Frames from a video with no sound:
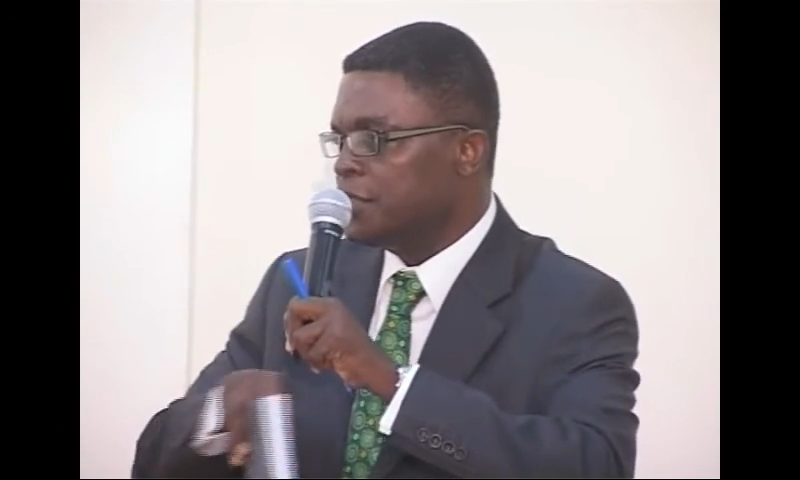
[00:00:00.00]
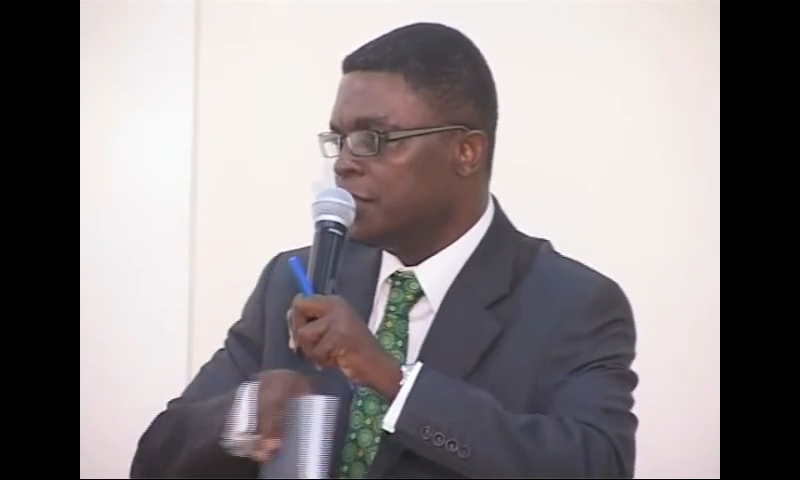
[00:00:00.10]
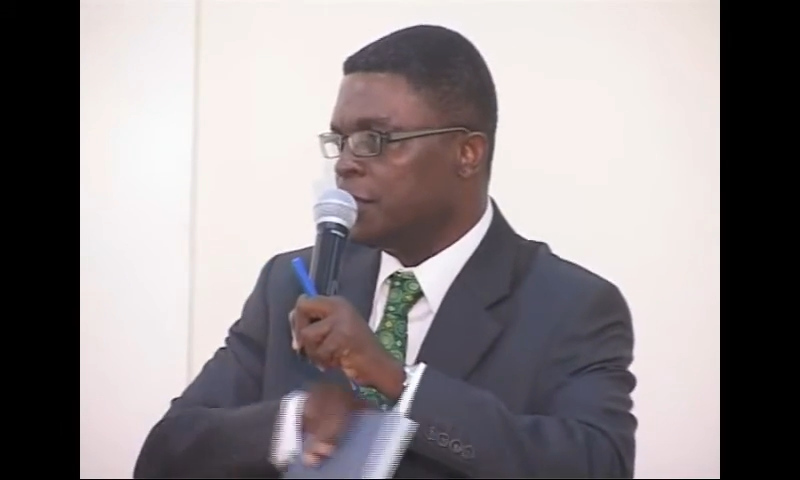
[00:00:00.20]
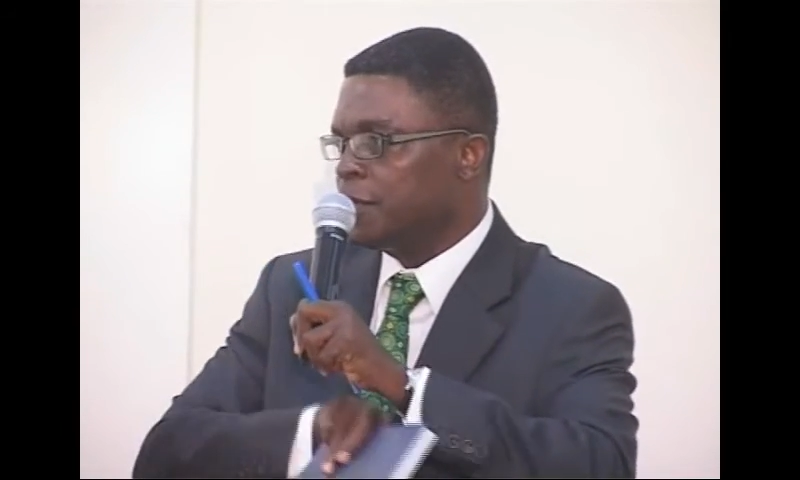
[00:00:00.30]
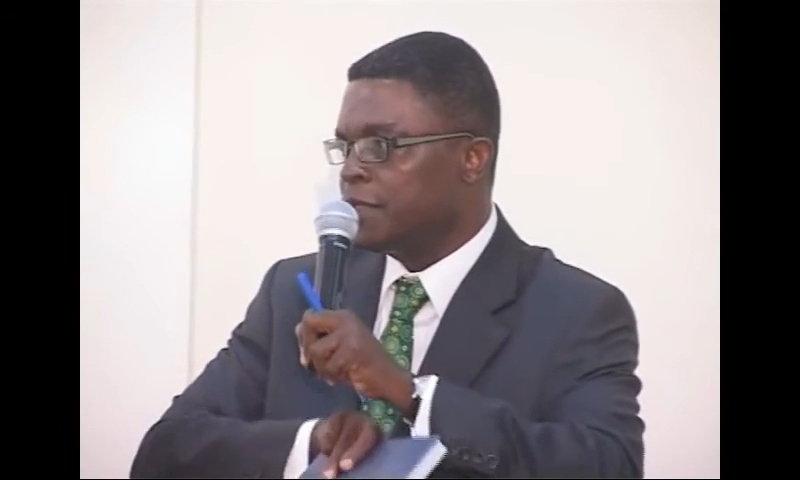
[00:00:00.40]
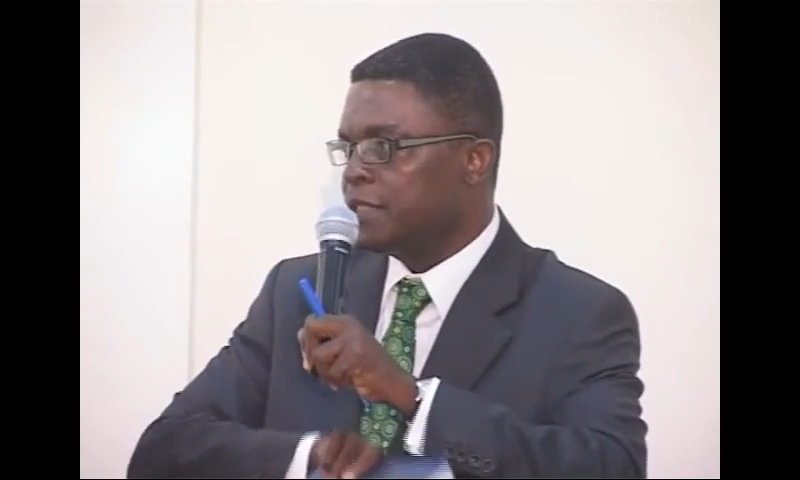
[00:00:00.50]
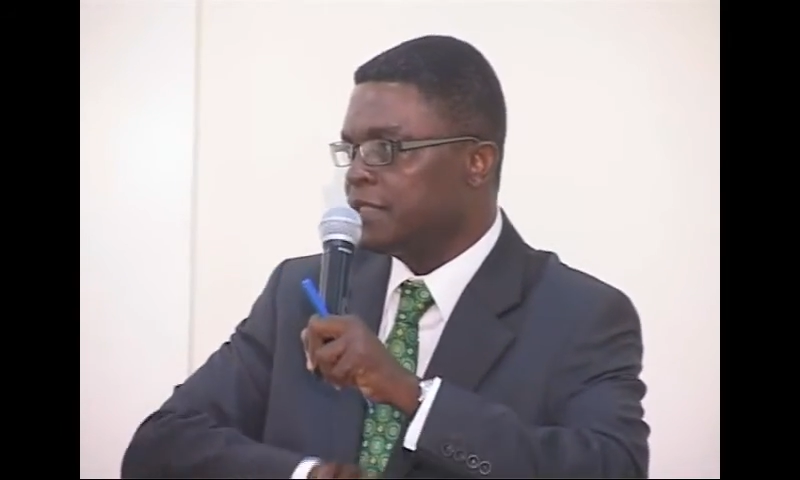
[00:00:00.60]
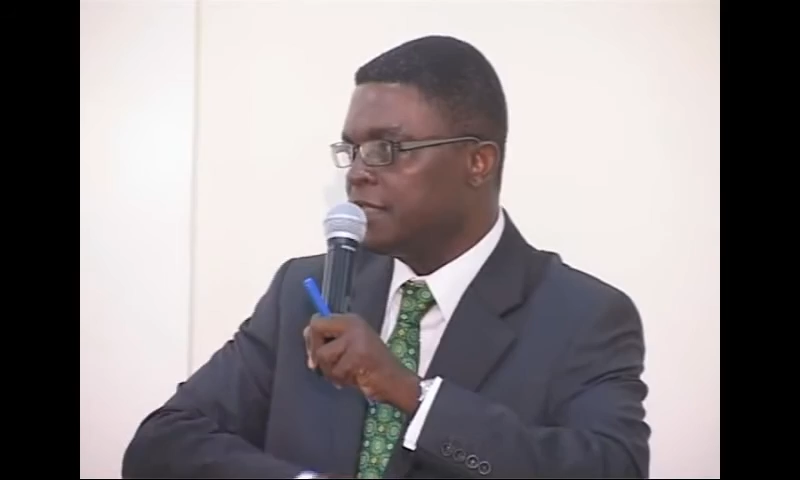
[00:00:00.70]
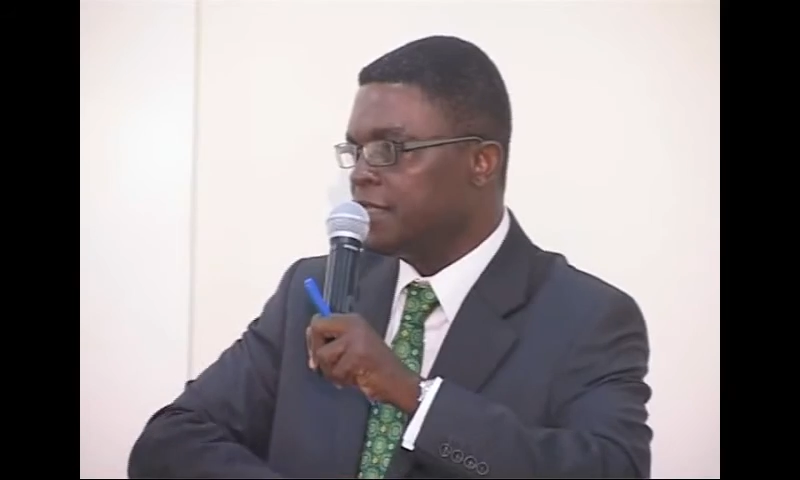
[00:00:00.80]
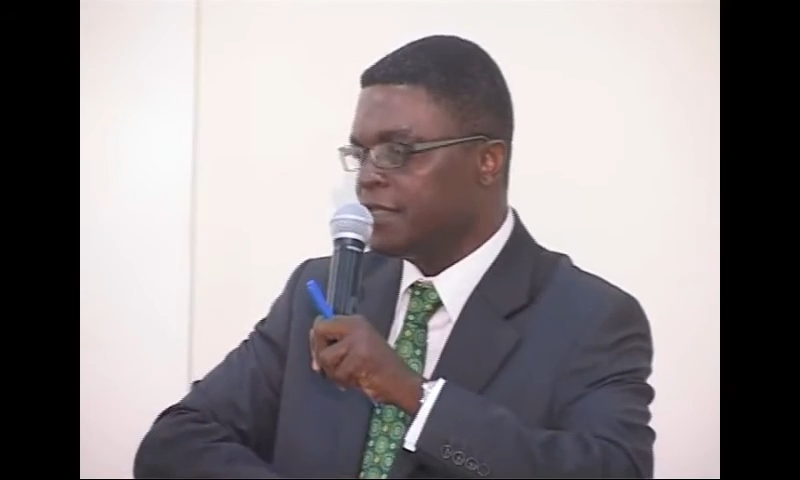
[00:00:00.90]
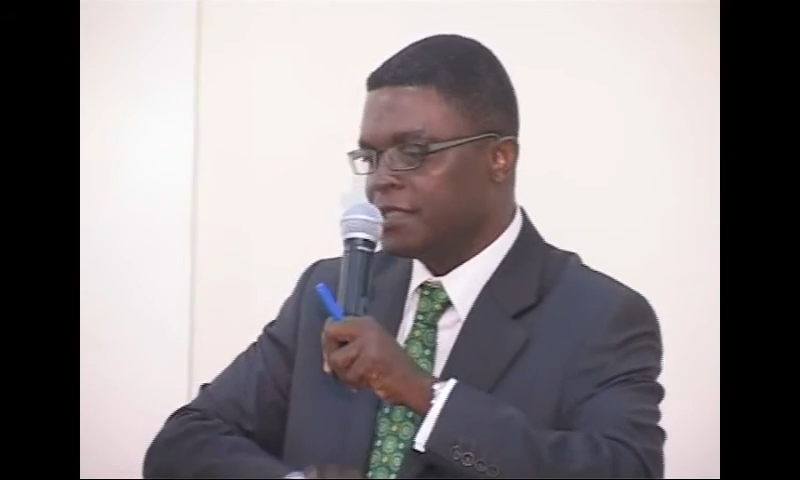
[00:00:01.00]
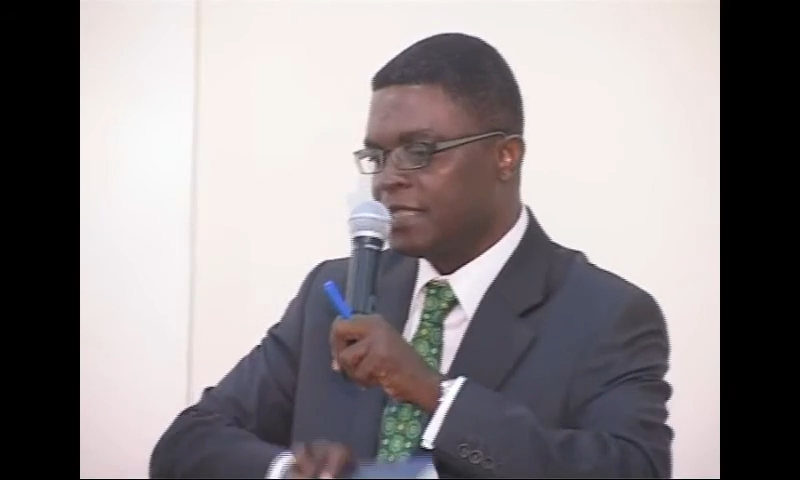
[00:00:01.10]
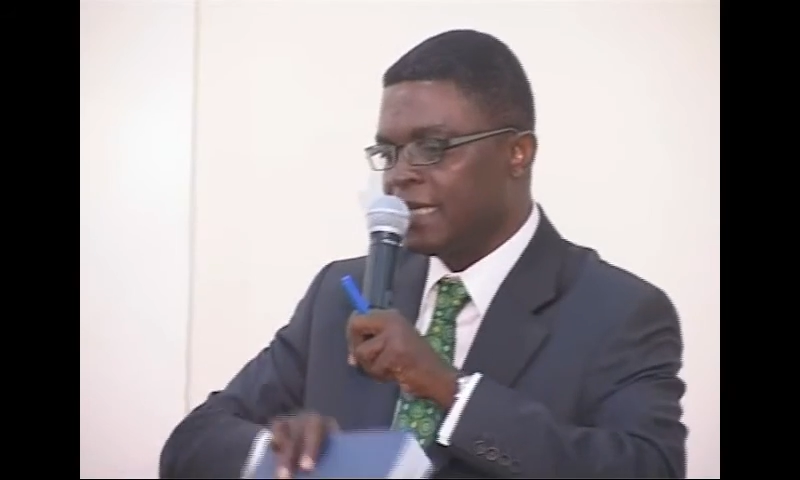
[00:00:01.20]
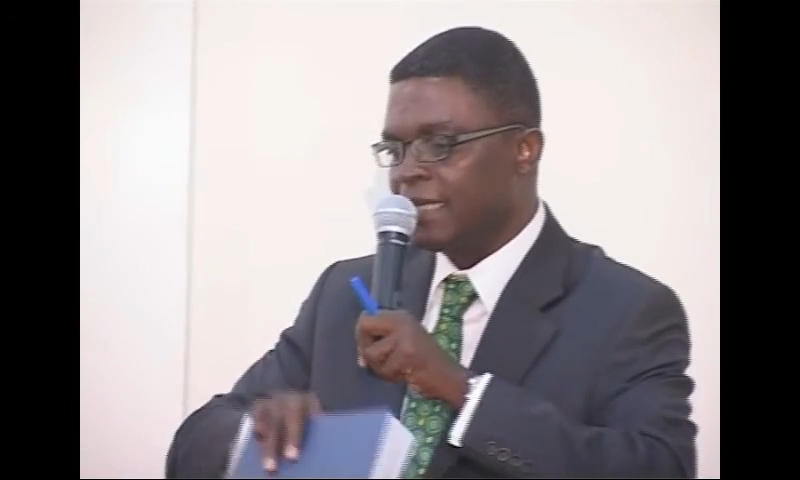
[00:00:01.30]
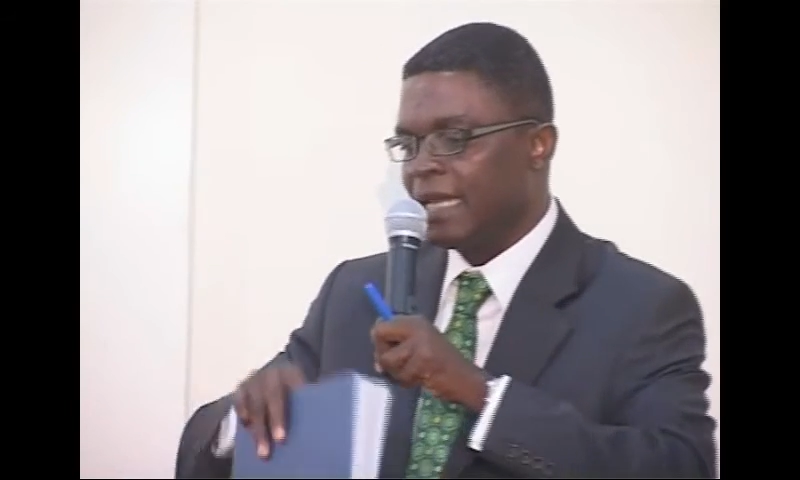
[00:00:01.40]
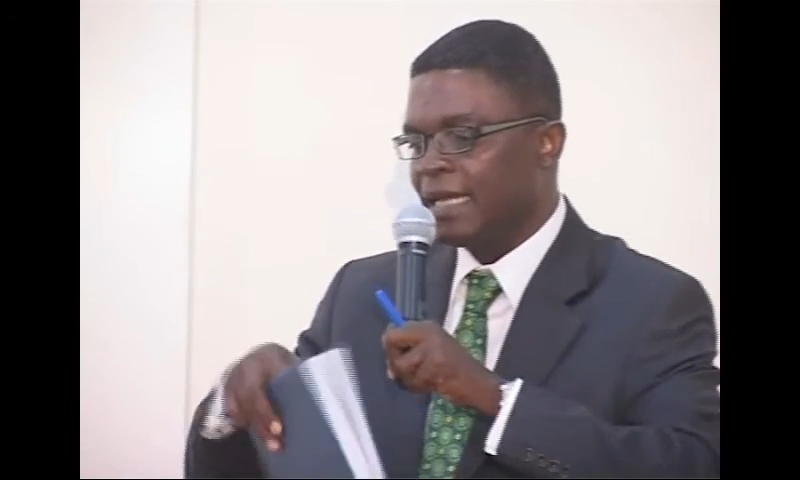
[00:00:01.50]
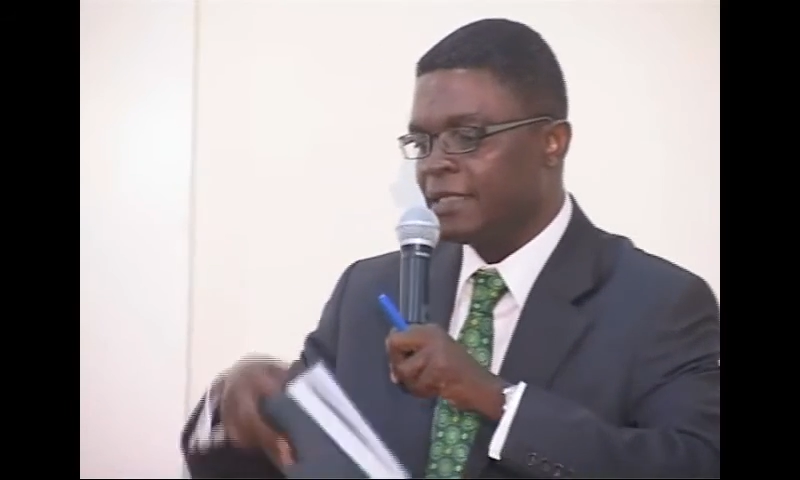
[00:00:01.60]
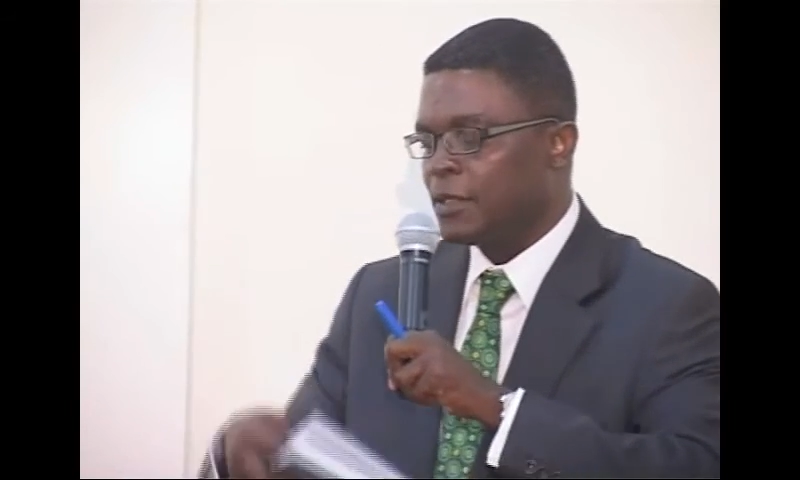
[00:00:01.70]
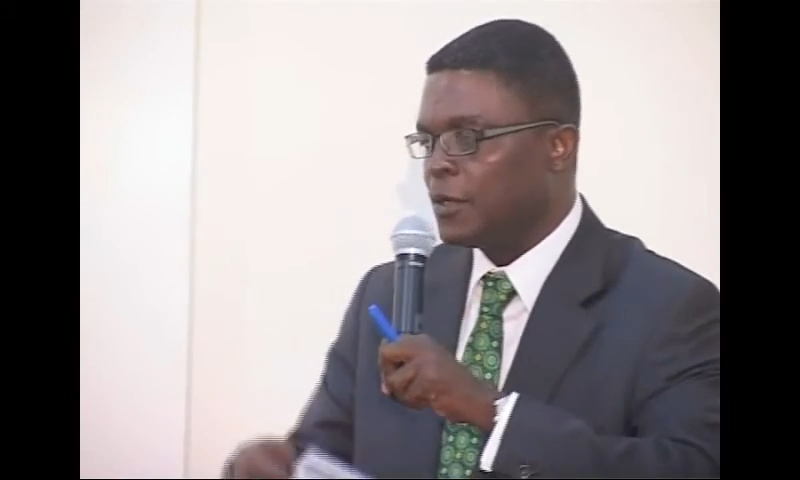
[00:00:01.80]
you would shed light